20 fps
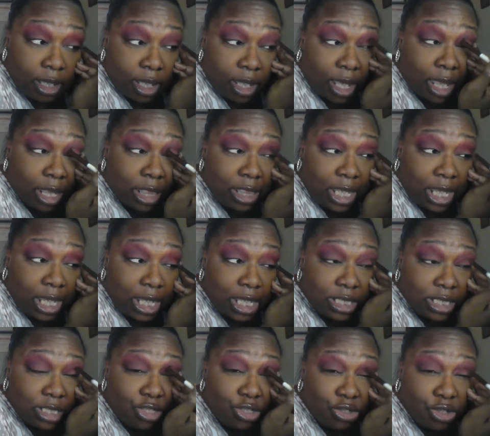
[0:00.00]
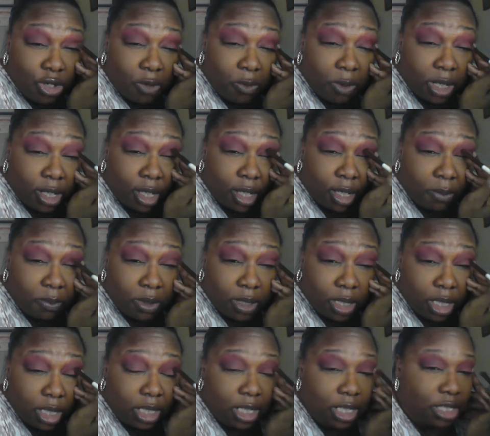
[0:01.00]
I think it's showing up.
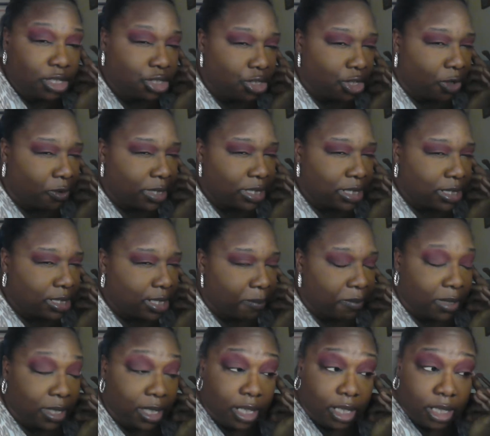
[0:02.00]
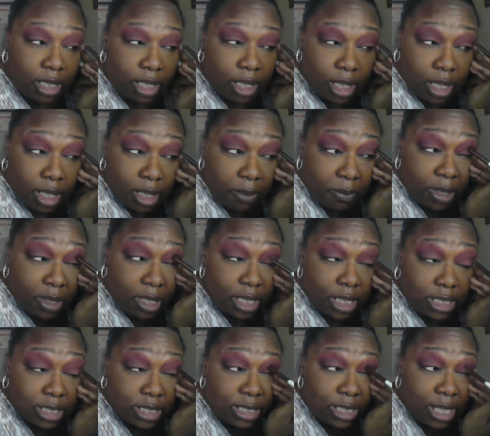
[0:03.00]
It's showing something, but
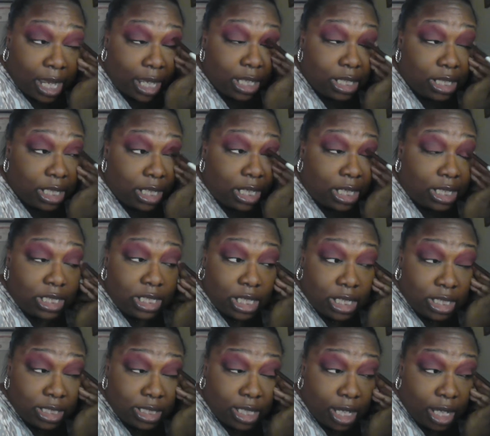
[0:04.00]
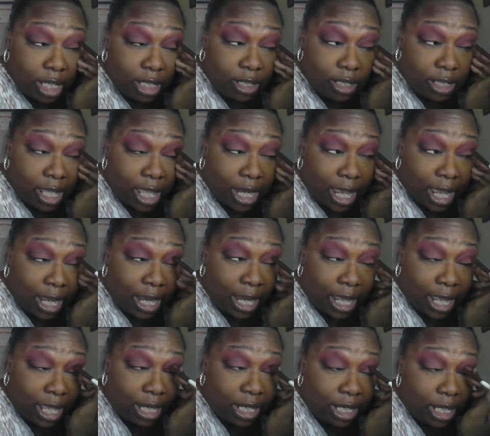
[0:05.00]
it's not the intense color that I
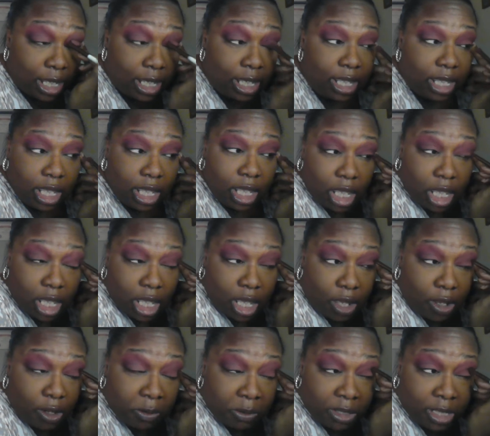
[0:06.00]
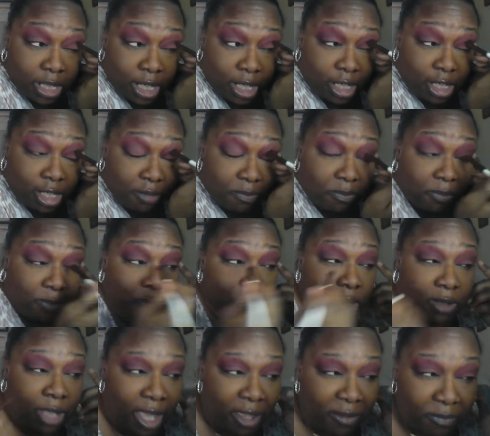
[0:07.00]
had hoped that it
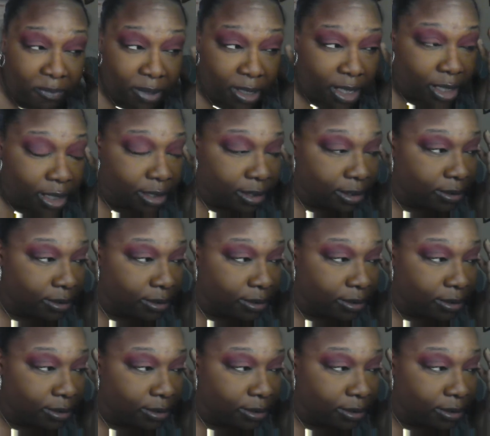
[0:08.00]
would have been.